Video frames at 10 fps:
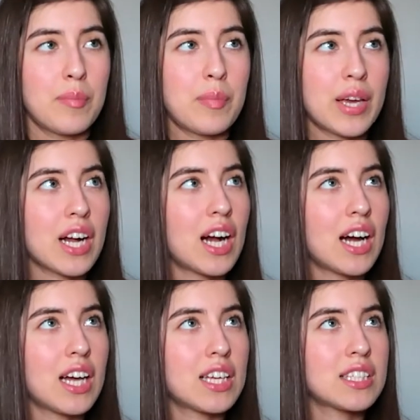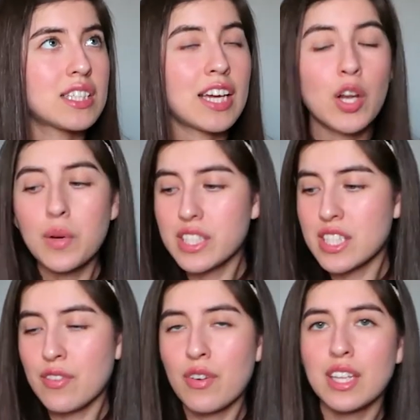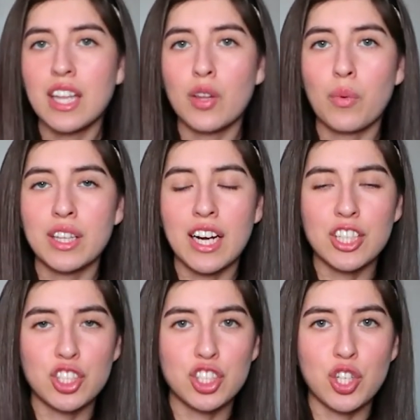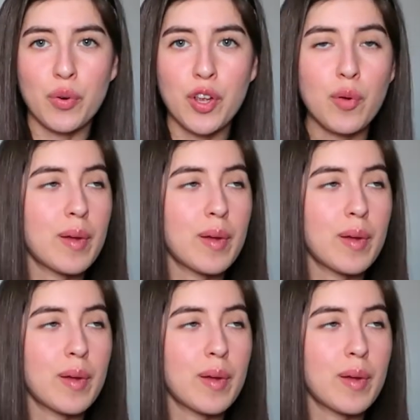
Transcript: because I know it's different than the one that I just showed you,